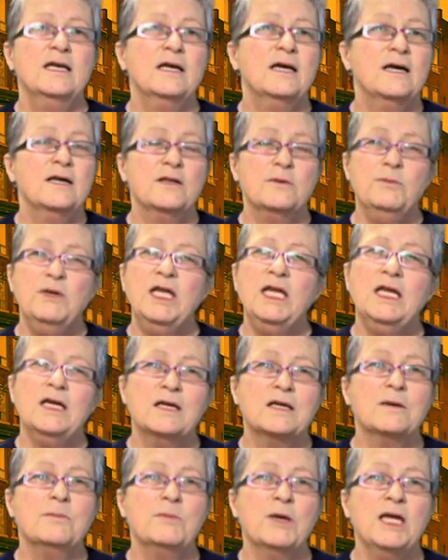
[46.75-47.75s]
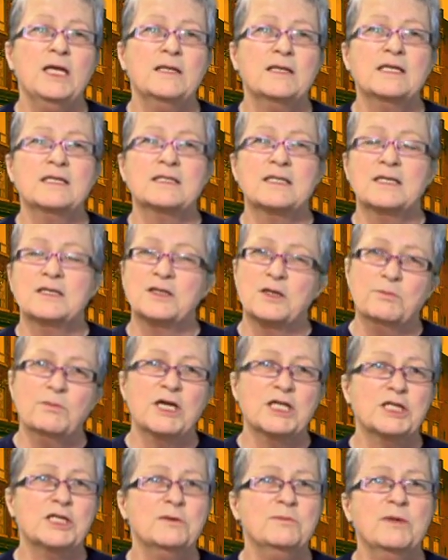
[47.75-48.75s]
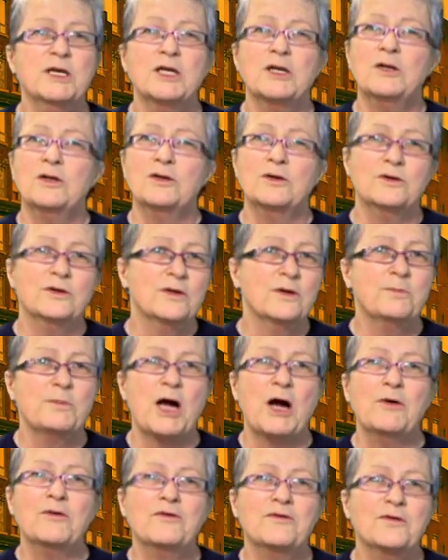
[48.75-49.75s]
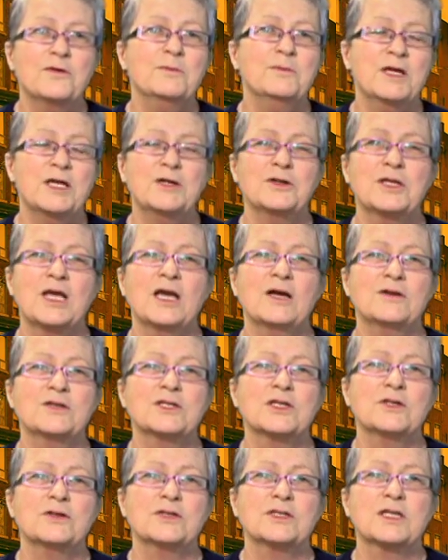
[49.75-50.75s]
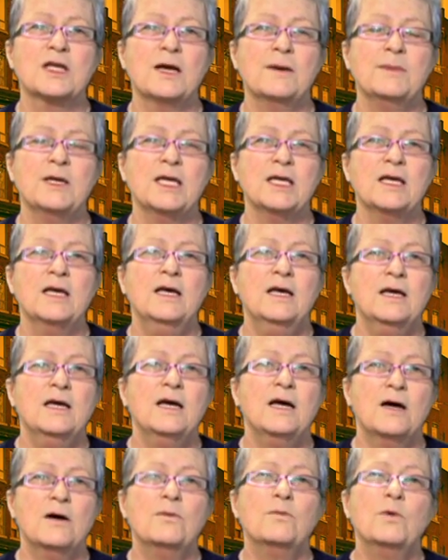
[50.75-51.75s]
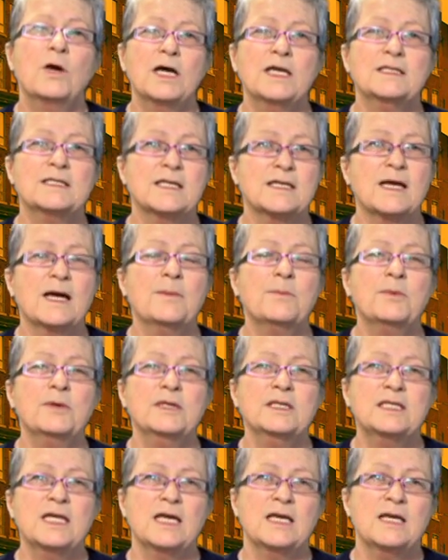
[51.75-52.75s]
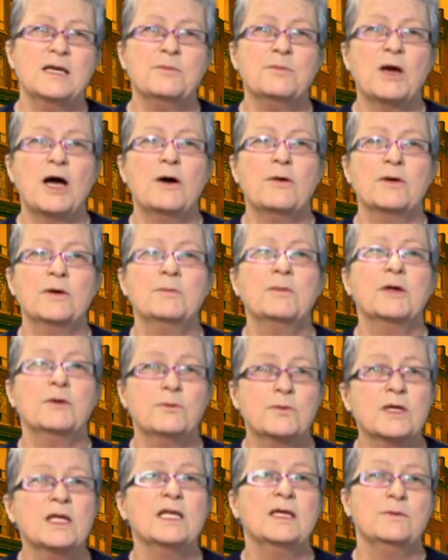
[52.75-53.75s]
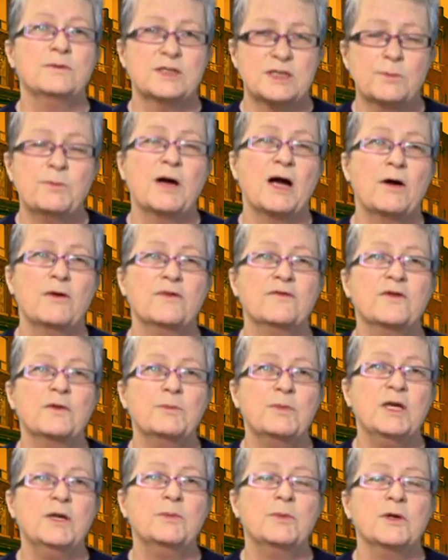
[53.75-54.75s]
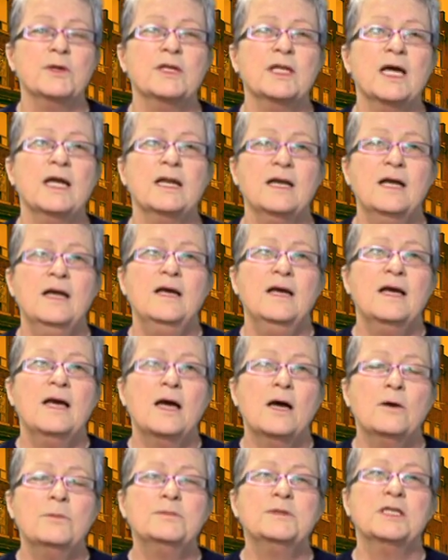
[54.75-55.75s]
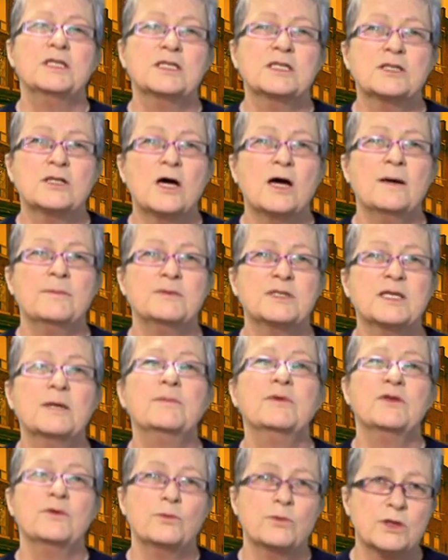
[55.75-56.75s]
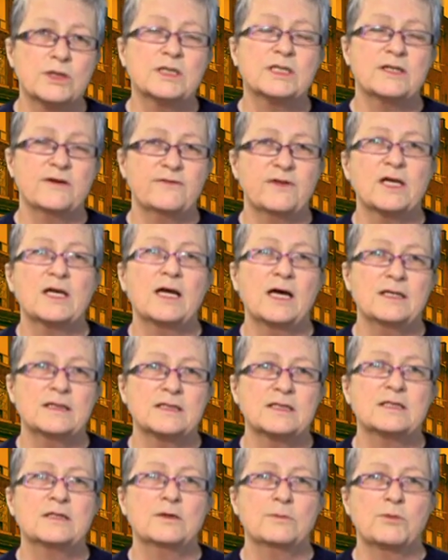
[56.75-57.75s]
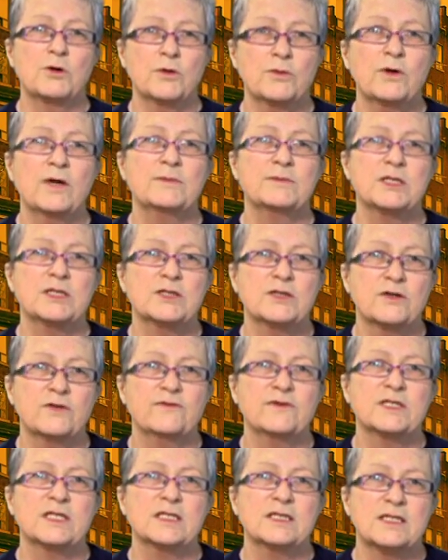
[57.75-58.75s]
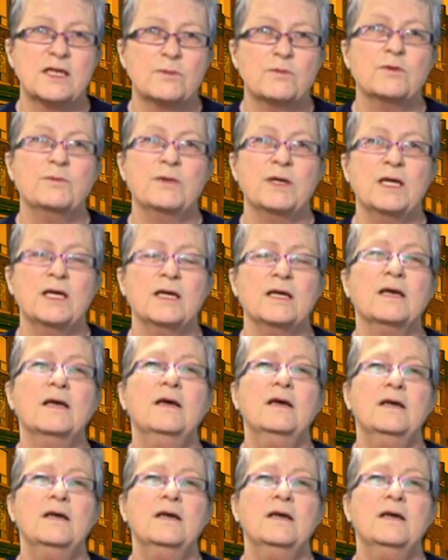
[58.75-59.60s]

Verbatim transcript: Uh, the media can paint this as the mushy middle or the powerful middle councillors coming, uh, rising up and taking power, but really it was the power of the people that helped to stop some of the worst of the cuts to programs and services that were being